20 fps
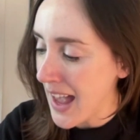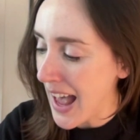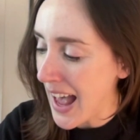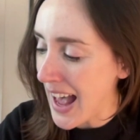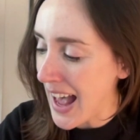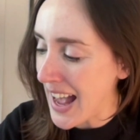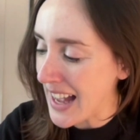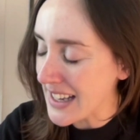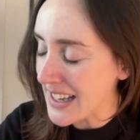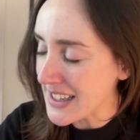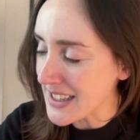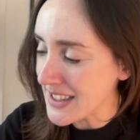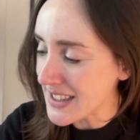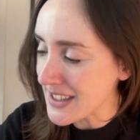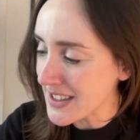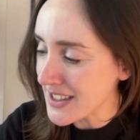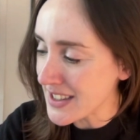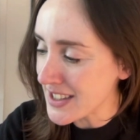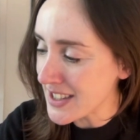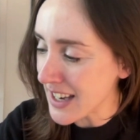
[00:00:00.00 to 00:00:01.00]

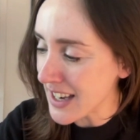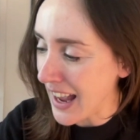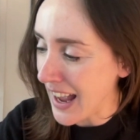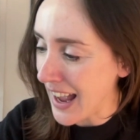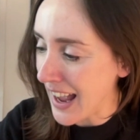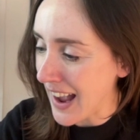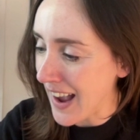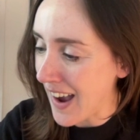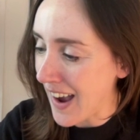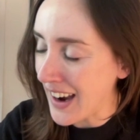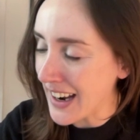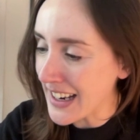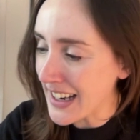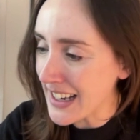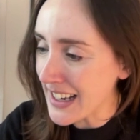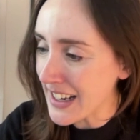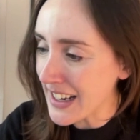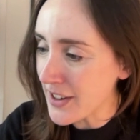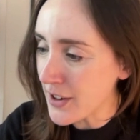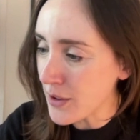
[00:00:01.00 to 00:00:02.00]
And
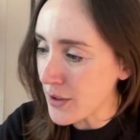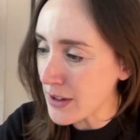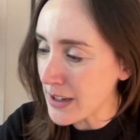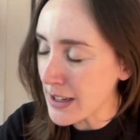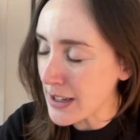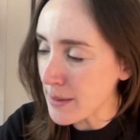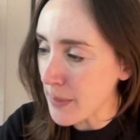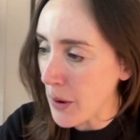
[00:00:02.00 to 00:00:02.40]
little